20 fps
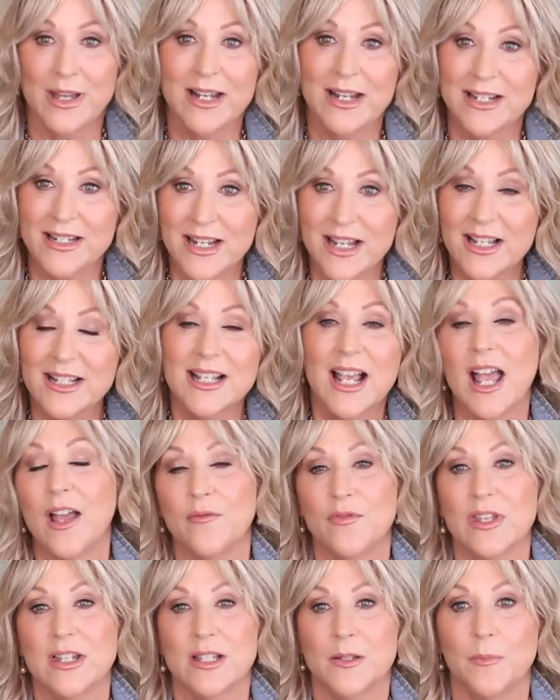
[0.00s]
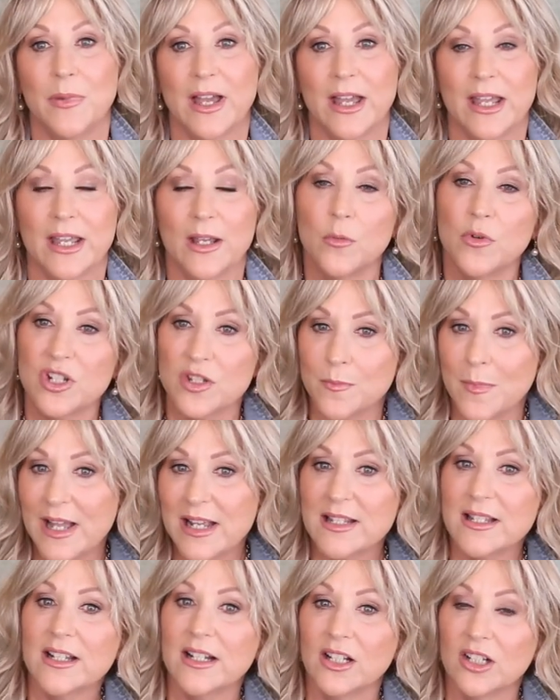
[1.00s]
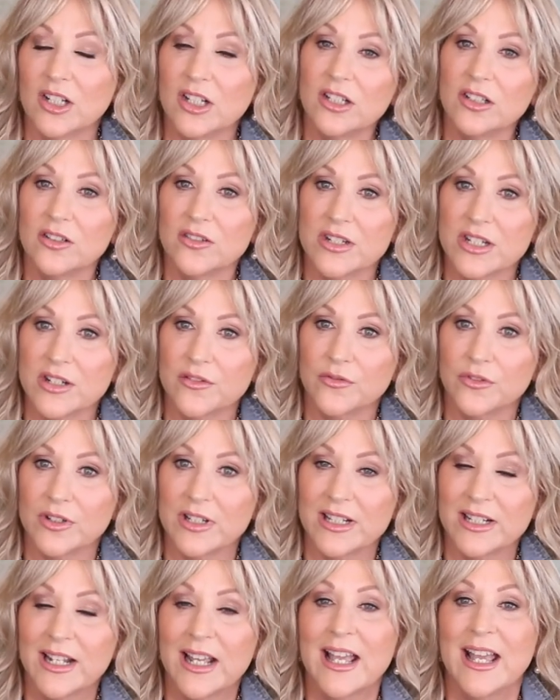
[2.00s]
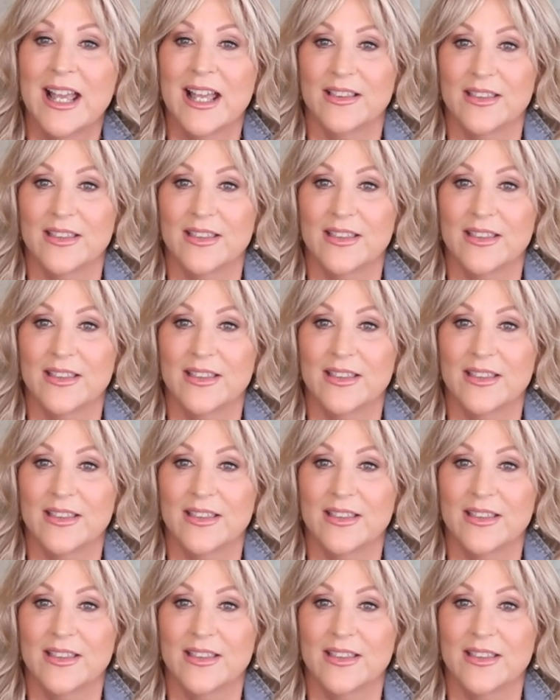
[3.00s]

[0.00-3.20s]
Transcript: but it does have this bang, which makes it a little different